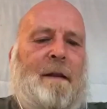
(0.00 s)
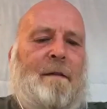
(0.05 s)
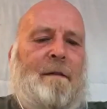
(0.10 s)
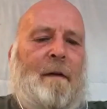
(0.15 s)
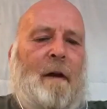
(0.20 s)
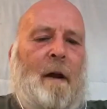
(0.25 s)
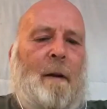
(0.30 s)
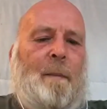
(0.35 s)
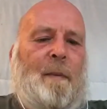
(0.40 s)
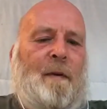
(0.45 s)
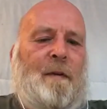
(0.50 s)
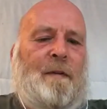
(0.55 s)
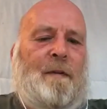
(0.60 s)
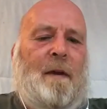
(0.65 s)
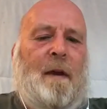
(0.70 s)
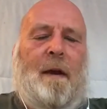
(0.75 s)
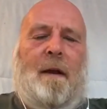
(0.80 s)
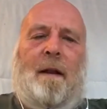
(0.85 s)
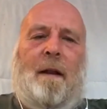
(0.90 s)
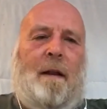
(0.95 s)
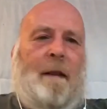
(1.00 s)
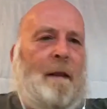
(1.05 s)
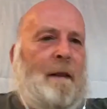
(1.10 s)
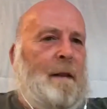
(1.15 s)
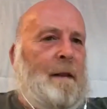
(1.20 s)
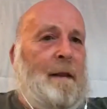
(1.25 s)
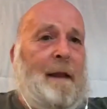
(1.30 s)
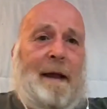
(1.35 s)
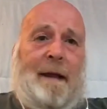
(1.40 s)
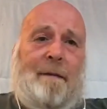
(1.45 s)
developers
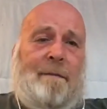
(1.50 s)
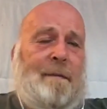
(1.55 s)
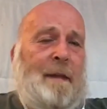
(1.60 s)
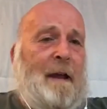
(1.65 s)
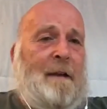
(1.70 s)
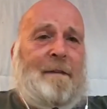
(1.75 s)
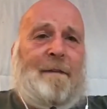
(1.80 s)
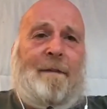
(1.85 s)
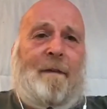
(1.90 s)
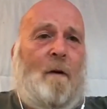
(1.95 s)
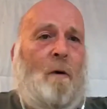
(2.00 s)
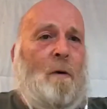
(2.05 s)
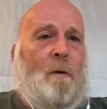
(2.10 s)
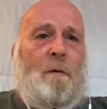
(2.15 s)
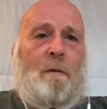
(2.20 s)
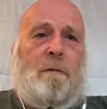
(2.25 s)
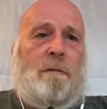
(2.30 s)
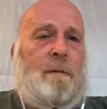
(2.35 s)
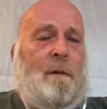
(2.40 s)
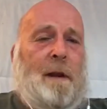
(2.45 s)
they fall,